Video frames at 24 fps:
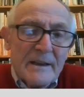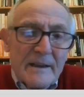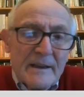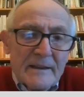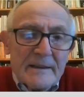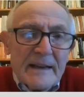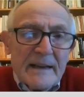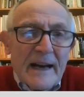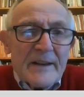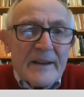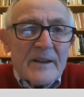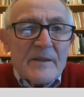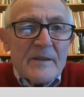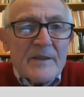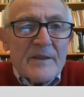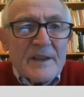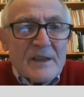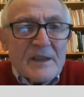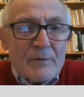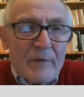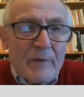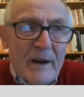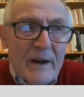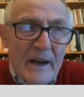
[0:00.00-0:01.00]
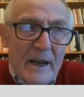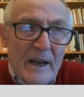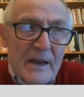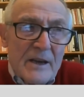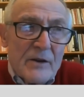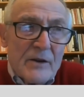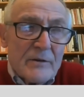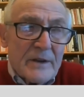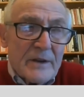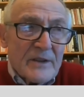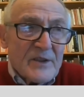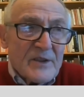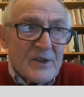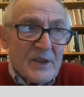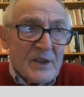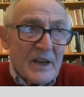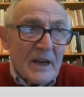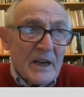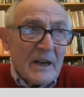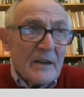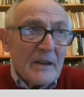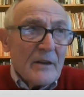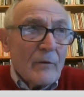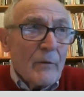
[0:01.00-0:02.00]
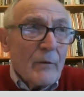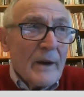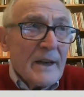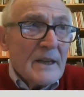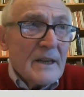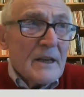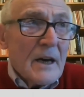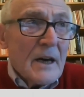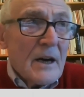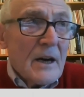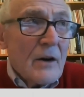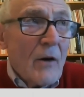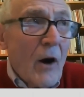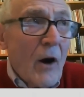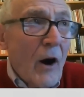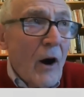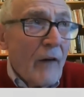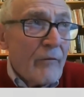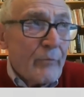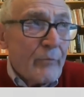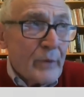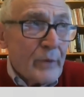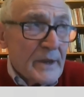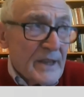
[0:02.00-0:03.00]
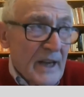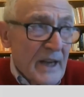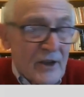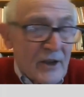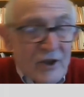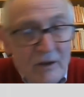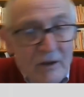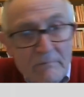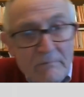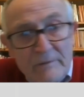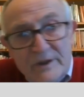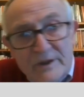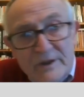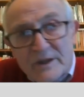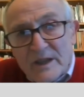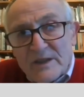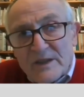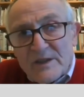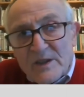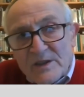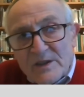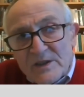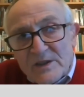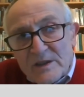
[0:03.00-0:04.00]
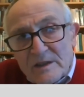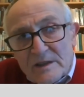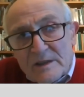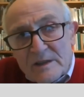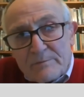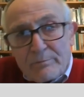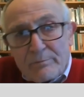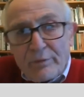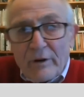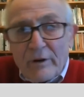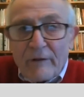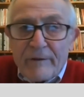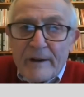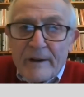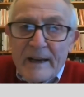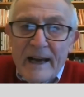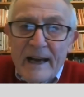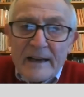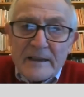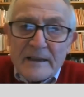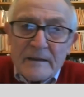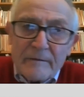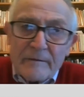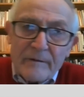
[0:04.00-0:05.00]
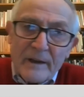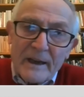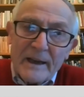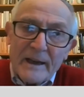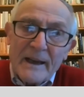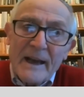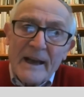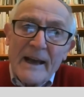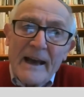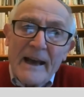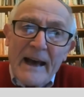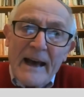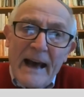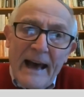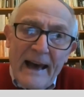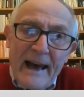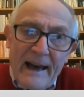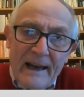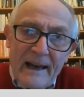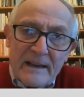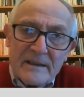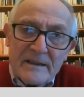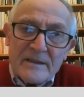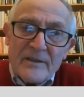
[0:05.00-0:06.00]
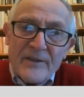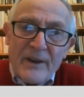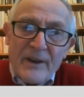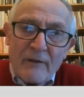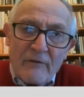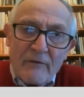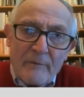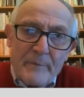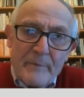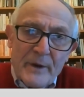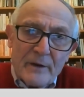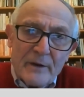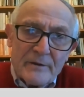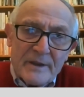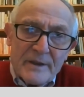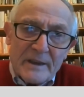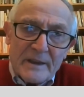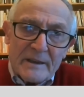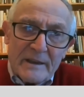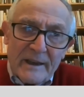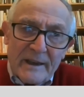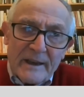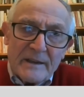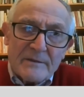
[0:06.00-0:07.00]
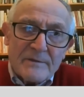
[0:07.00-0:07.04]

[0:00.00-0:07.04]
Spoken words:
And in this way, you can see the window of protection which exists prophylactically and therapeutically.